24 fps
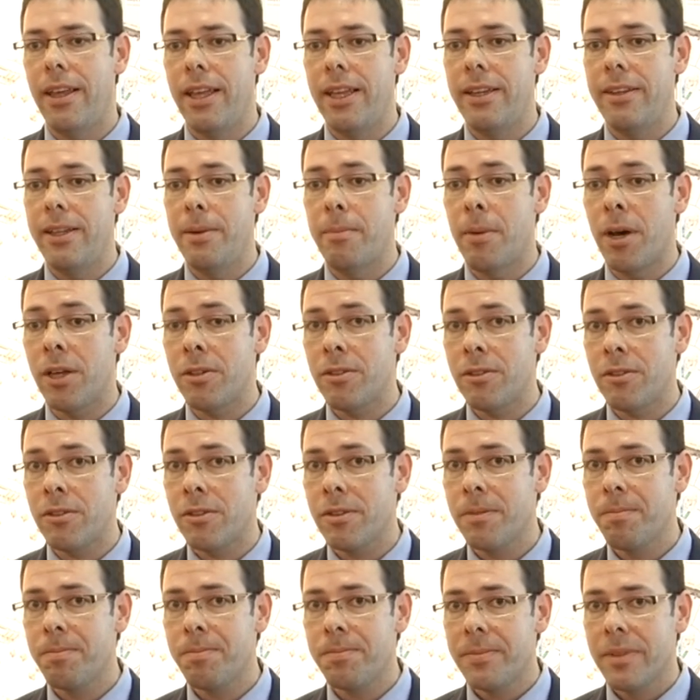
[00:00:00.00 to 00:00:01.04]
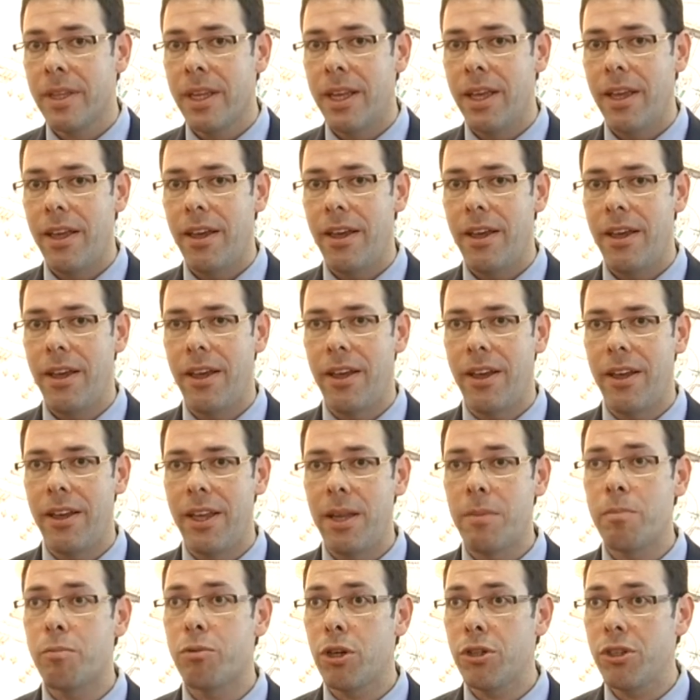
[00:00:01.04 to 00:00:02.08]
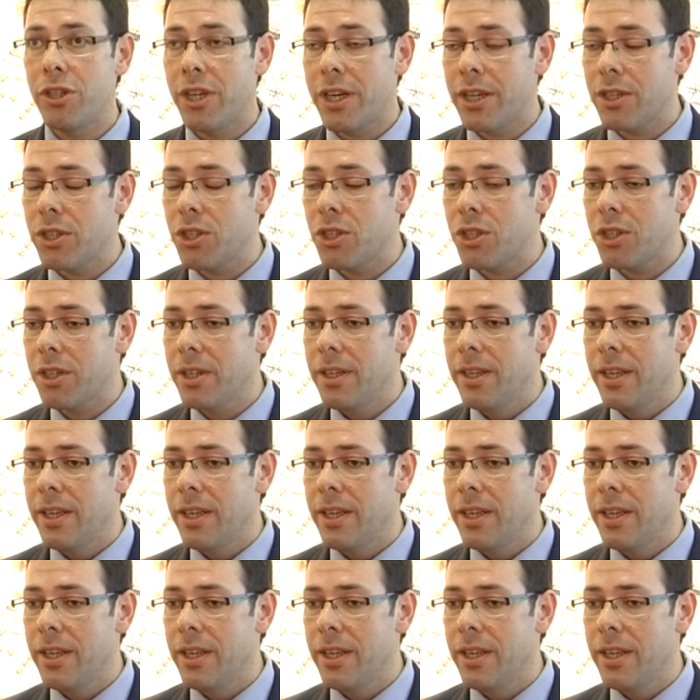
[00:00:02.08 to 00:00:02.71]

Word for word: in demand uh, in projects.